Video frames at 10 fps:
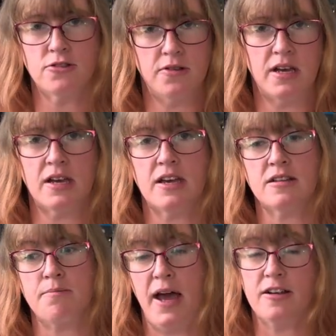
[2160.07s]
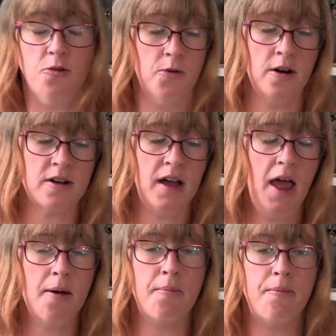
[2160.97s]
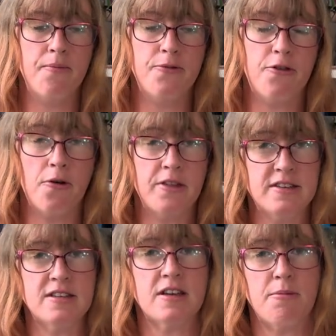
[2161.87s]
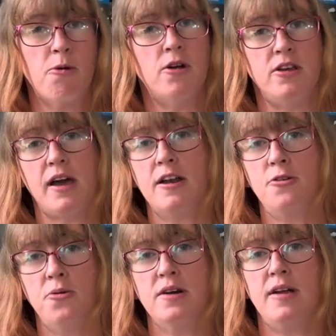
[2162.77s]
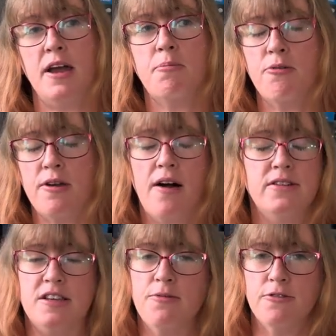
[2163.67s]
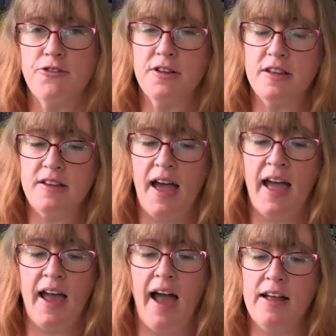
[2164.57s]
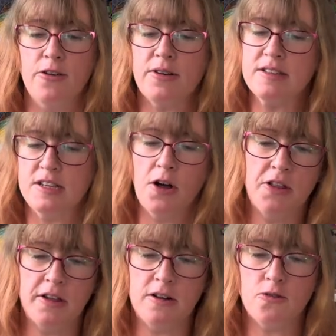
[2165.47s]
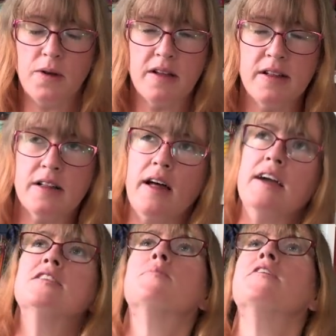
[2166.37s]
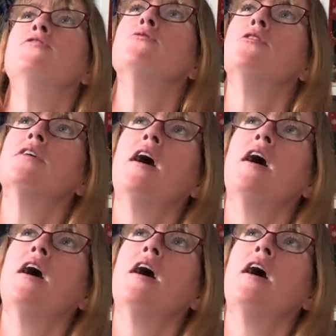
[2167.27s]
so they can get back to work. So this is going to be one you got to do at night, but we obviously rode during the day and you can see all the little twinkling lights. But if you look